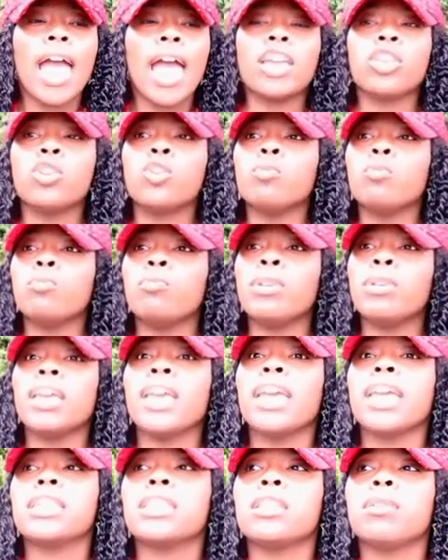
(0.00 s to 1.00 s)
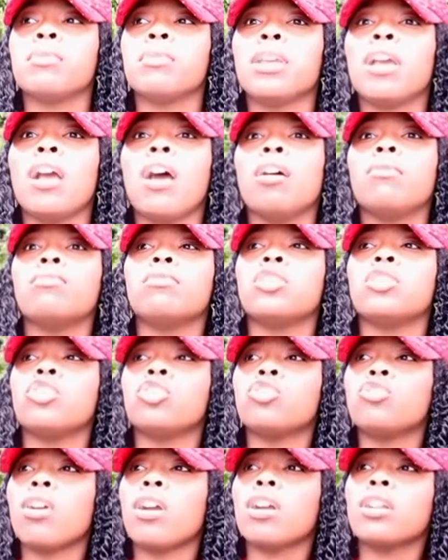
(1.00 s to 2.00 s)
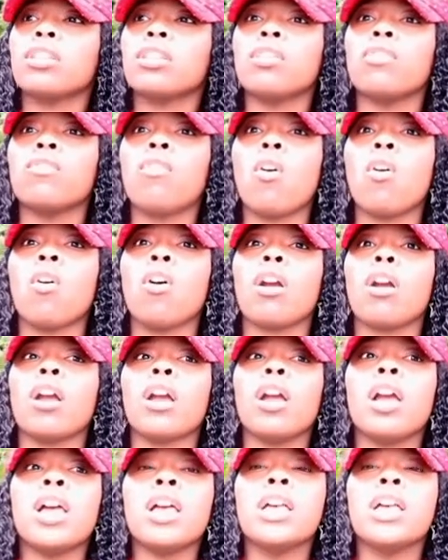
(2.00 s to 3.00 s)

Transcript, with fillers: and you begin to become destructive or